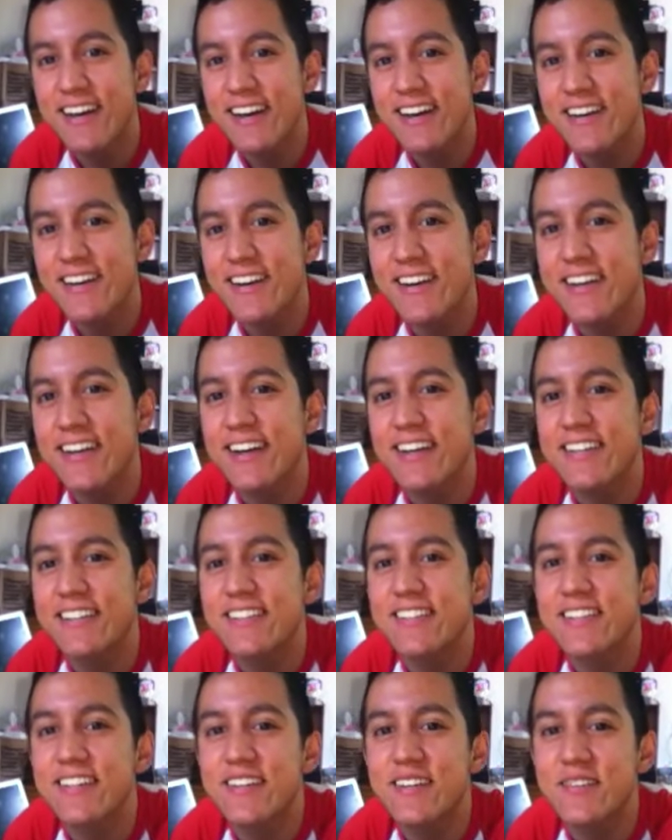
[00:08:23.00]
Alright
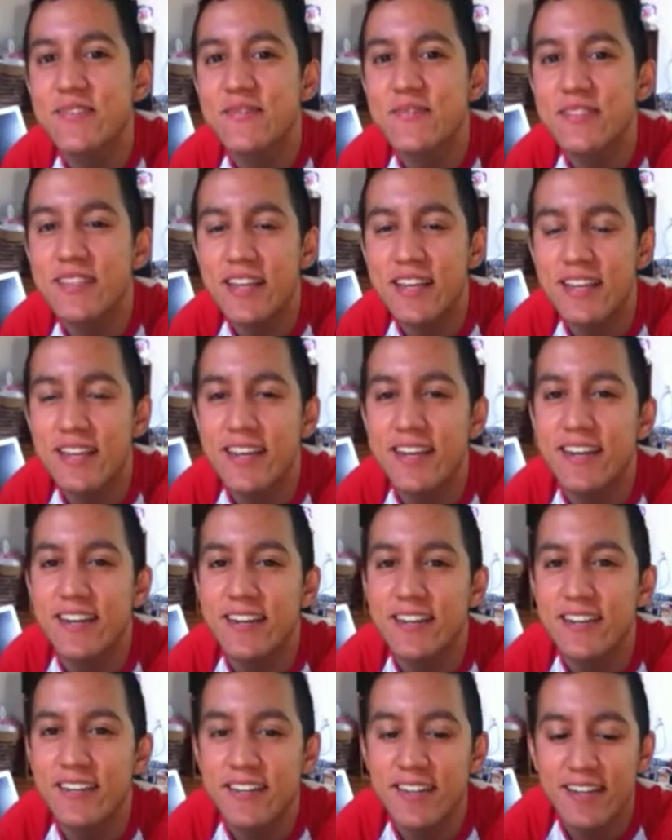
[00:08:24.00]
guys, take
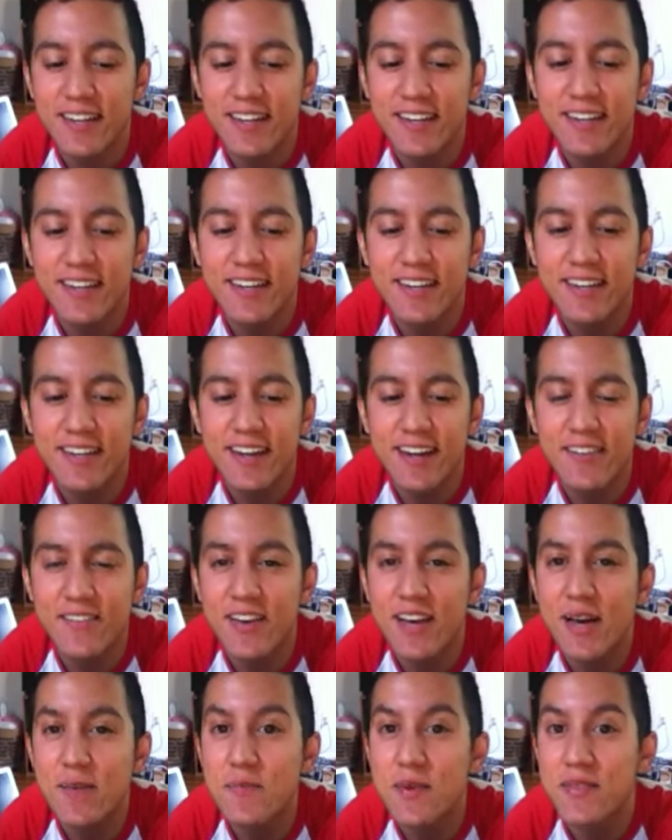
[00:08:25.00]
care. Have
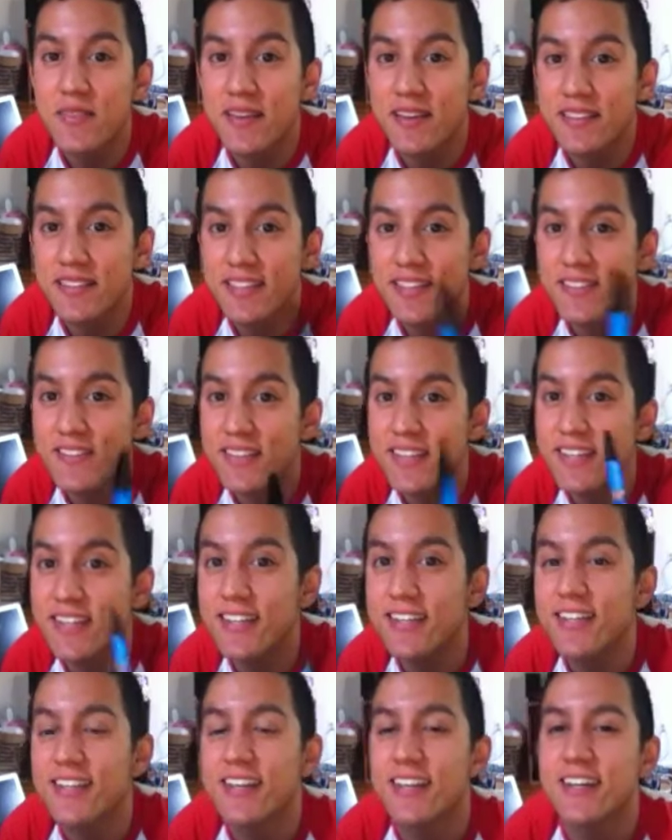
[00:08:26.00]
a happy
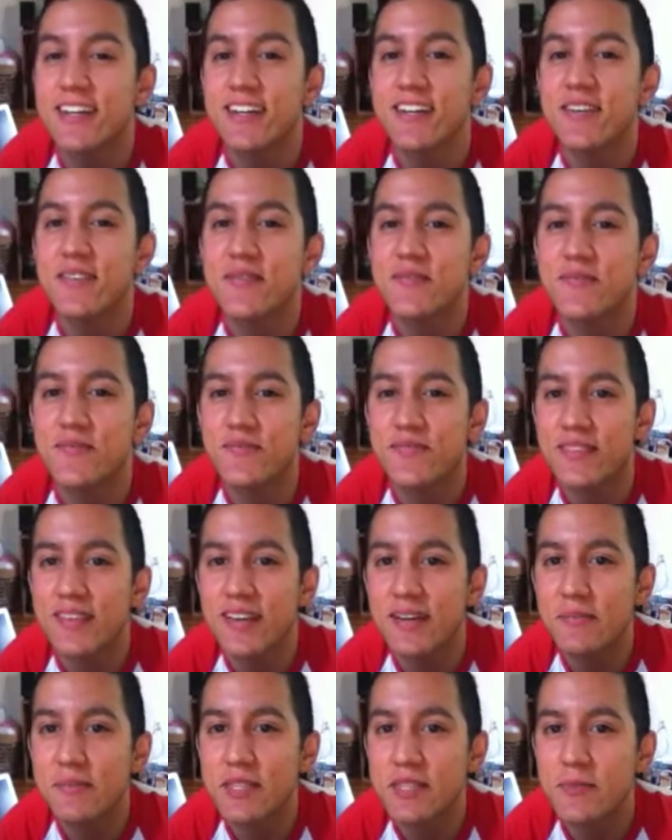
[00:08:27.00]
Thanksgiving.
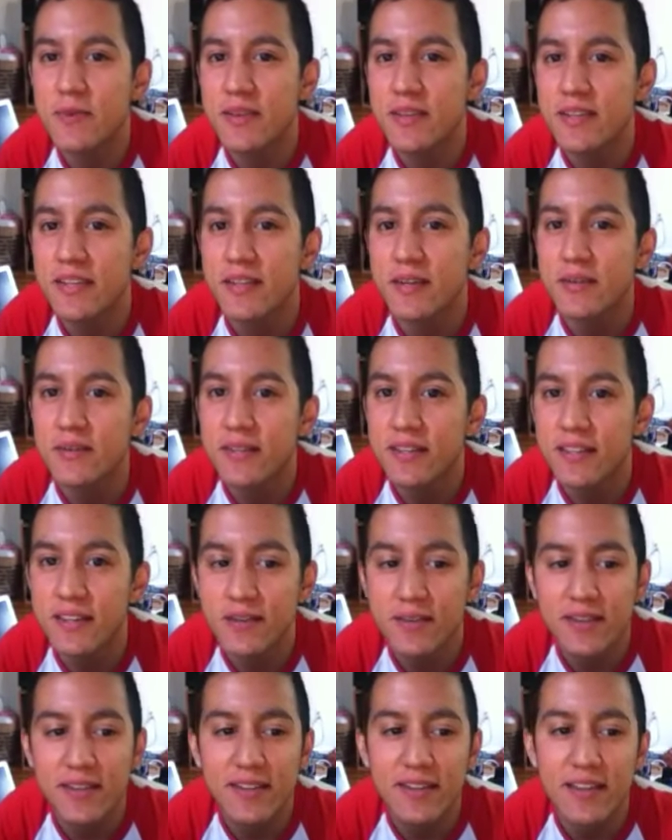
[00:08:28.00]
I'll be spending it
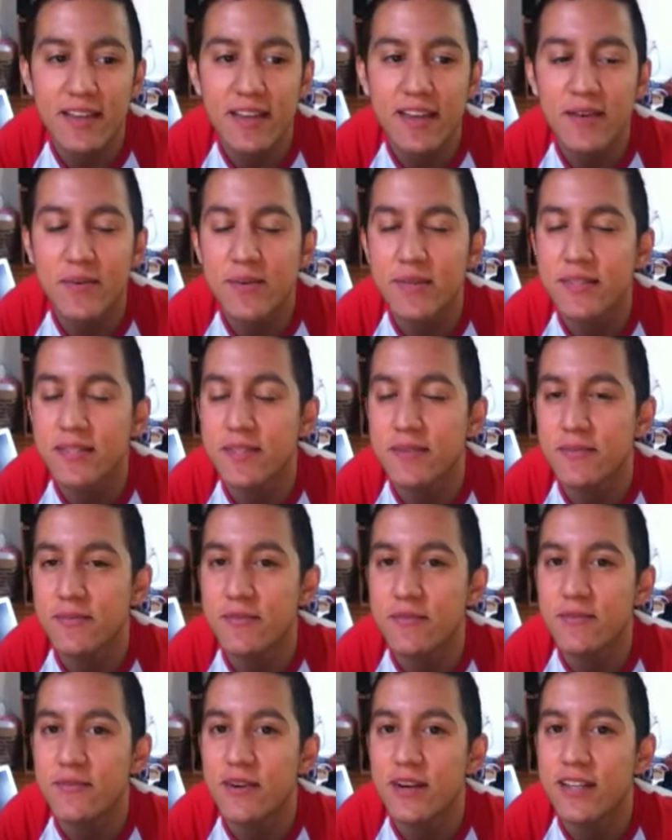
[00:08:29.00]
here in LA with some
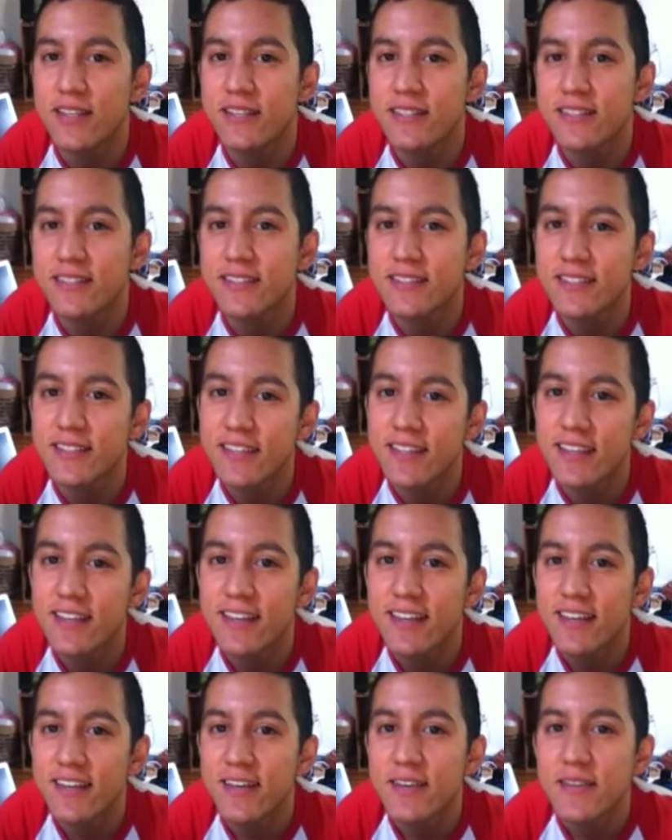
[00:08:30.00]
friends.
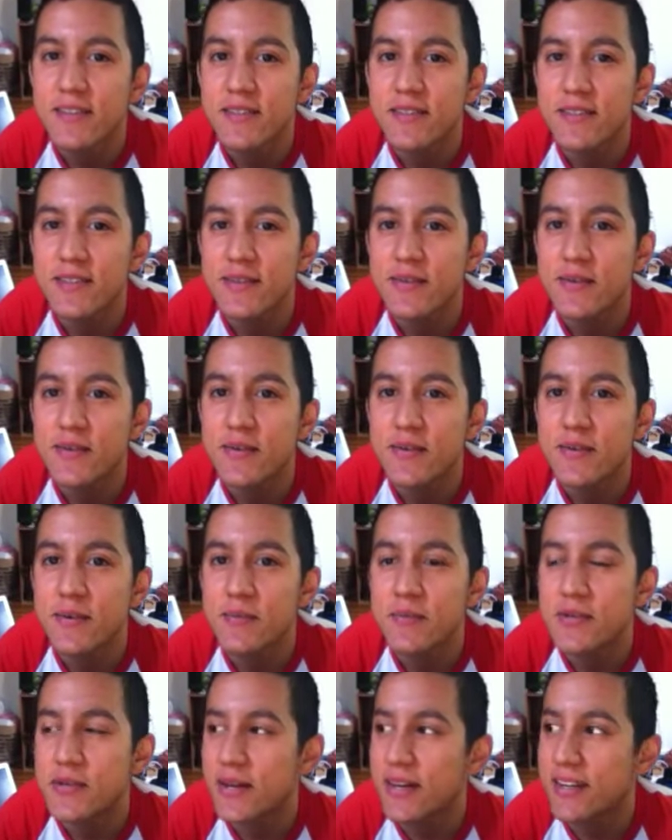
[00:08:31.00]
So
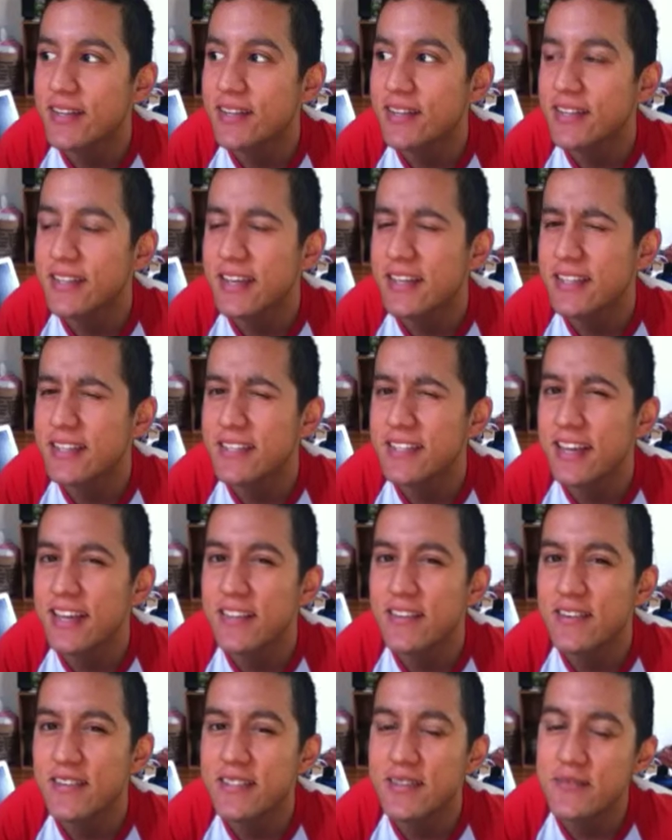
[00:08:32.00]
I'm trying to get
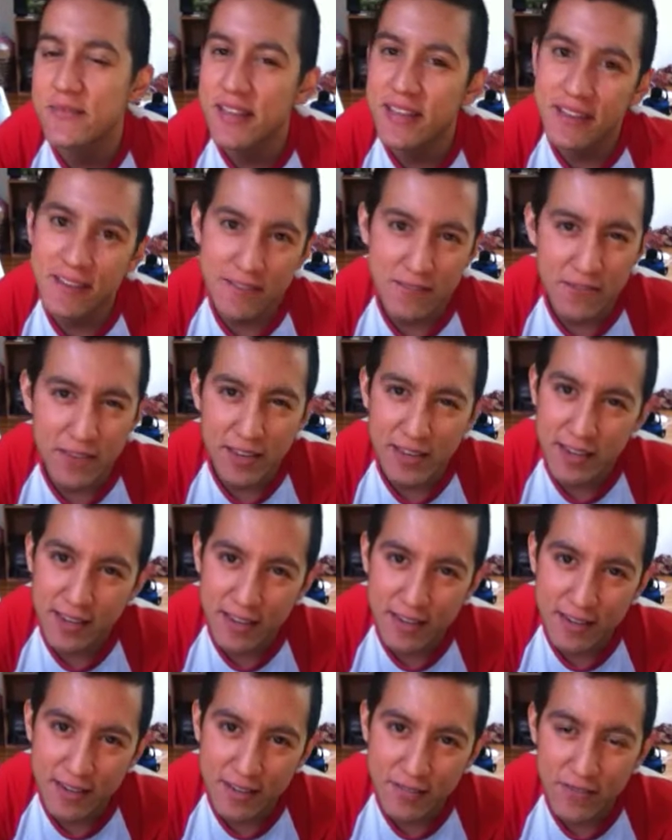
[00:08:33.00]
together some
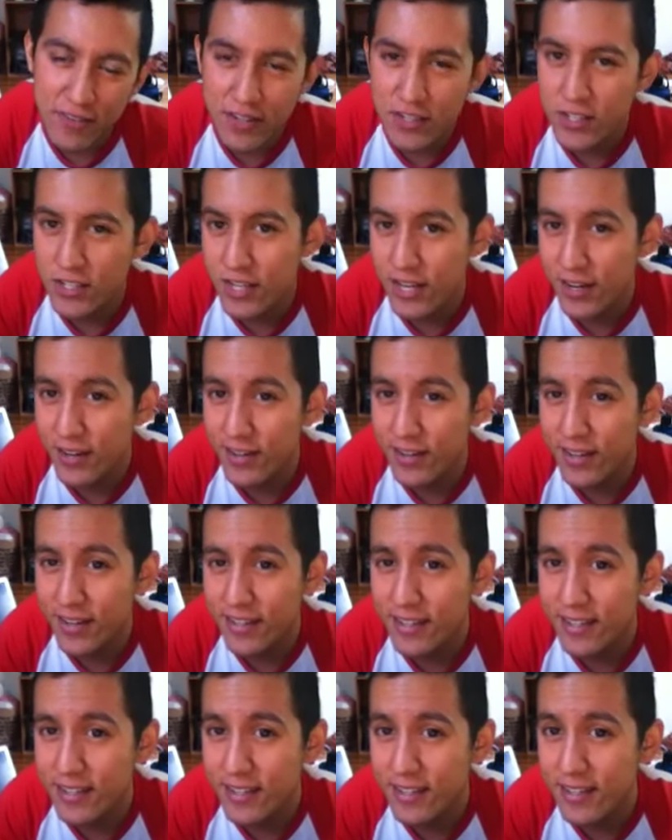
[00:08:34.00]
vegan,
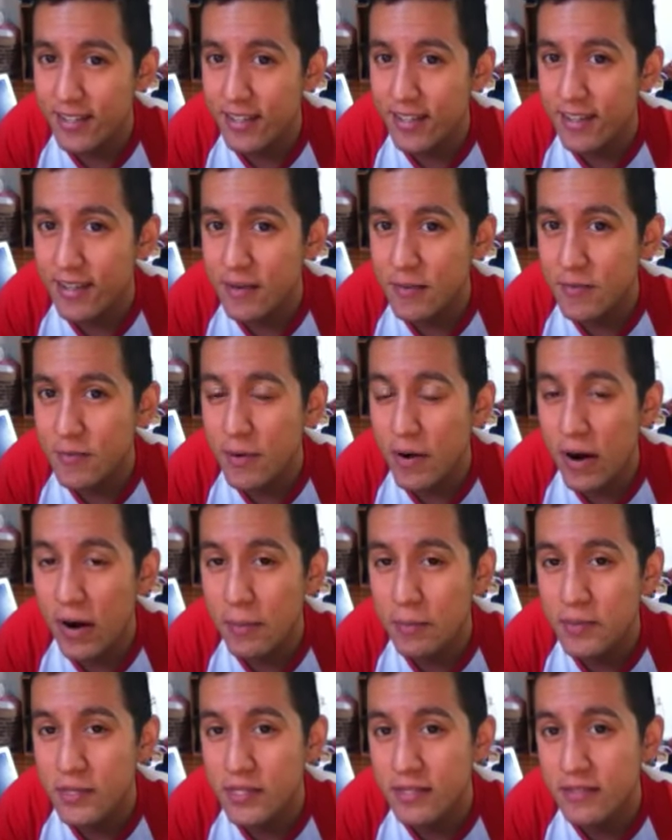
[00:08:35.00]
vegetarian
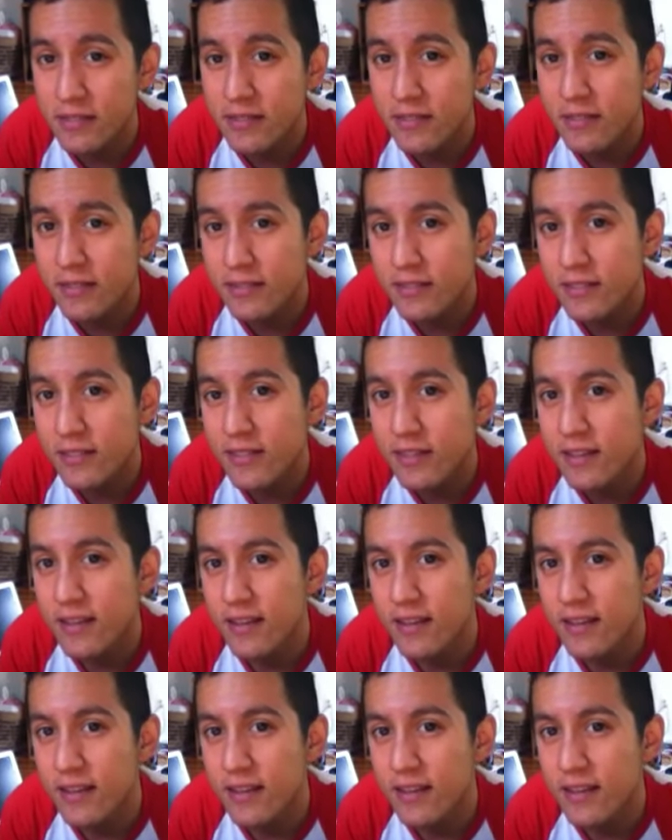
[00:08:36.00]
options.